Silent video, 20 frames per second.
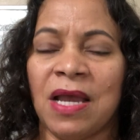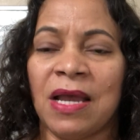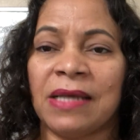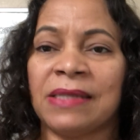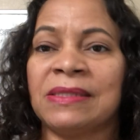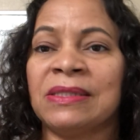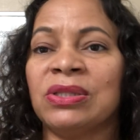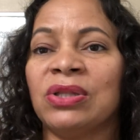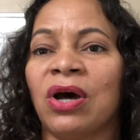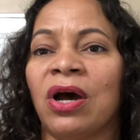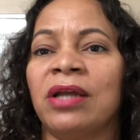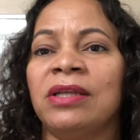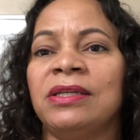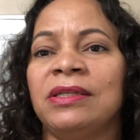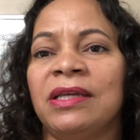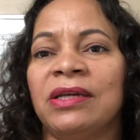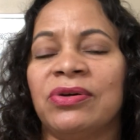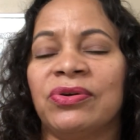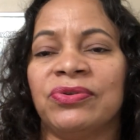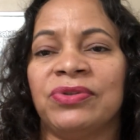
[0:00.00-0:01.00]
It's not
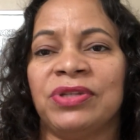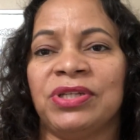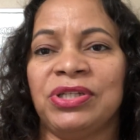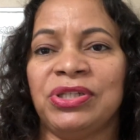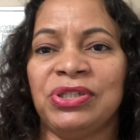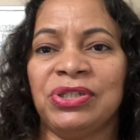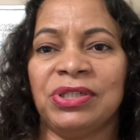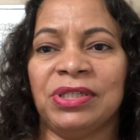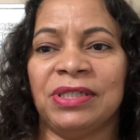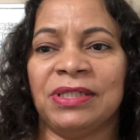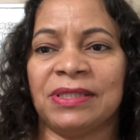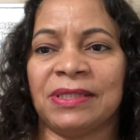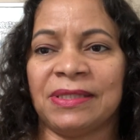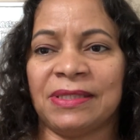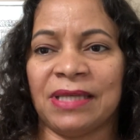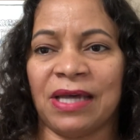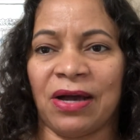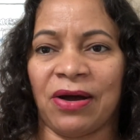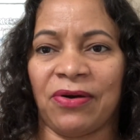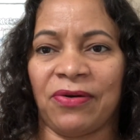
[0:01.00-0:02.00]
the condition
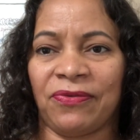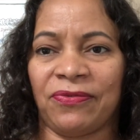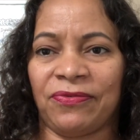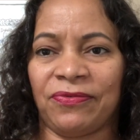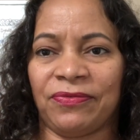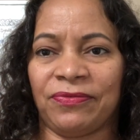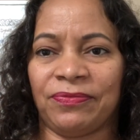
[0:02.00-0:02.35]
itself.